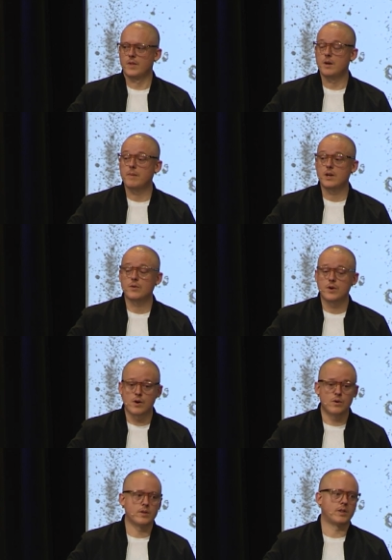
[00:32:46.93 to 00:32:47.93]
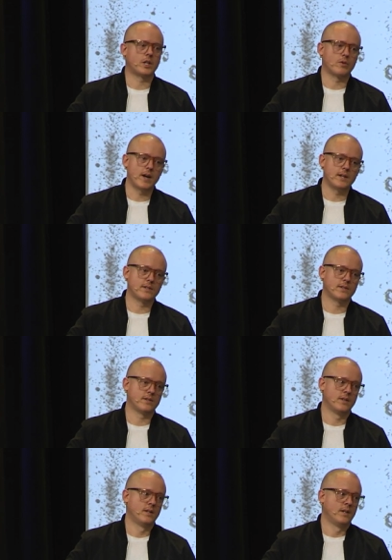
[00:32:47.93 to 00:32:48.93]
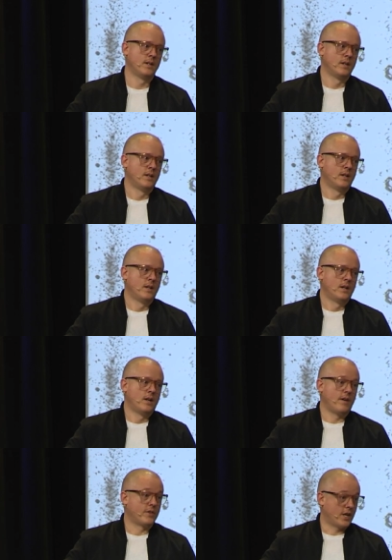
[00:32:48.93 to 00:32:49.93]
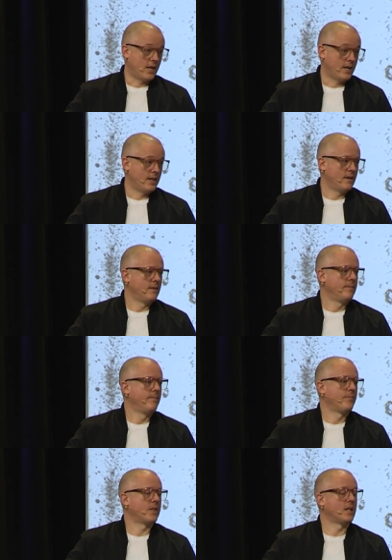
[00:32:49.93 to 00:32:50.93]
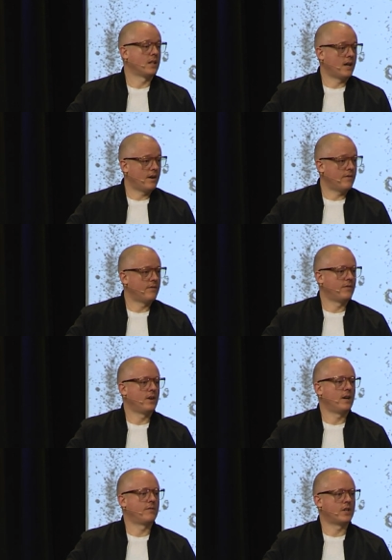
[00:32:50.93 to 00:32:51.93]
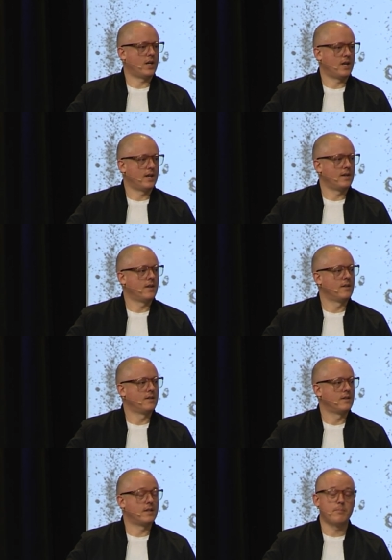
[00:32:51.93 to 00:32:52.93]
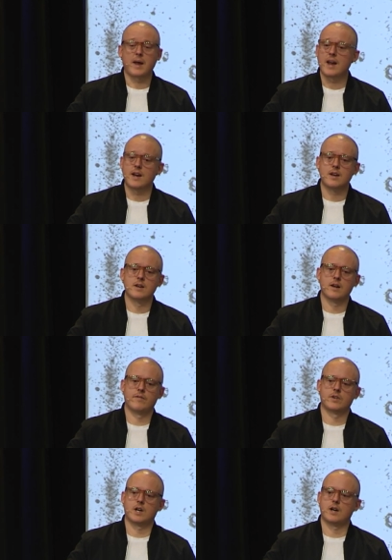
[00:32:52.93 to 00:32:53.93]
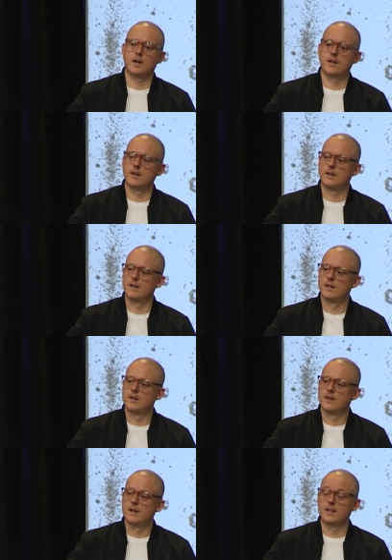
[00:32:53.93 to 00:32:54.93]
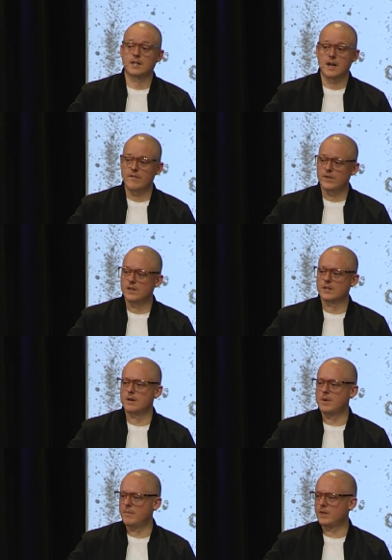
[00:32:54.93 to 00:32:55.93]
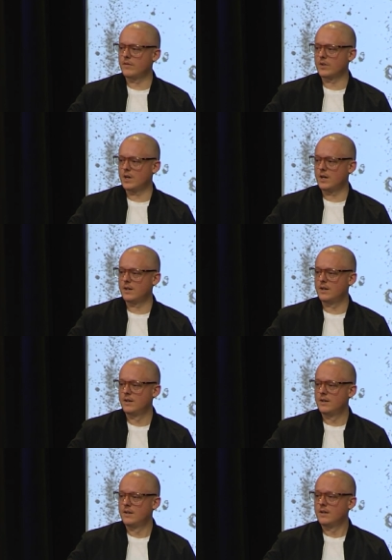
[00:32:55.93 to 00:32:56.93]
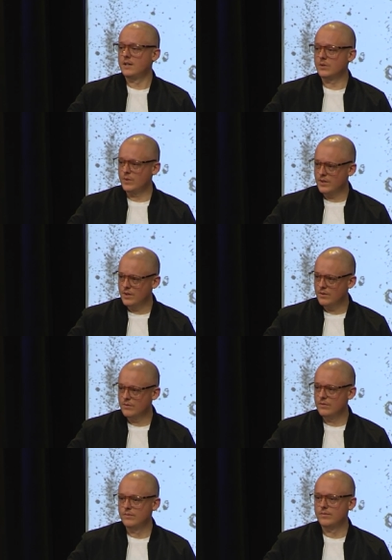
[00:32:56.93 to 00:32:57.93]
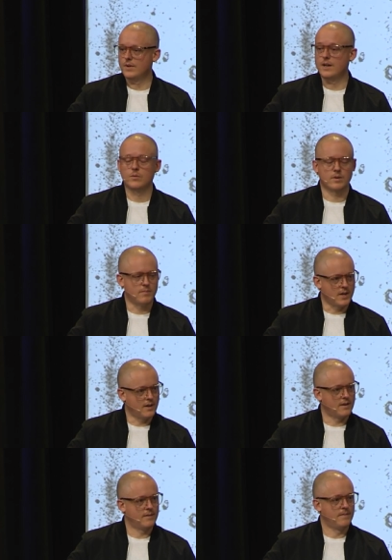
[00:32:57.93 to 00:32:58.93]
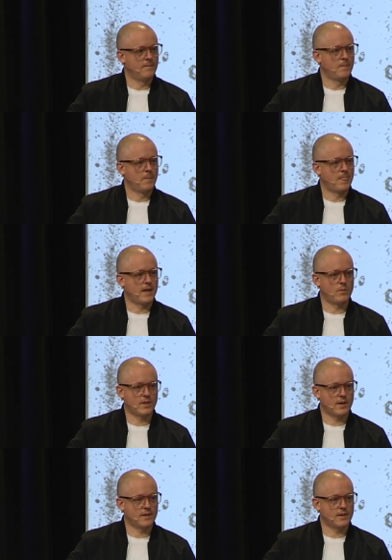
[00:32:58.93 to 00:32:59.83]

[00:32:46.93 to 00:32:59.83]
And may you know that the grace of God, the love of God, the pain of God, and the covenant commitment of God is with you and with me and with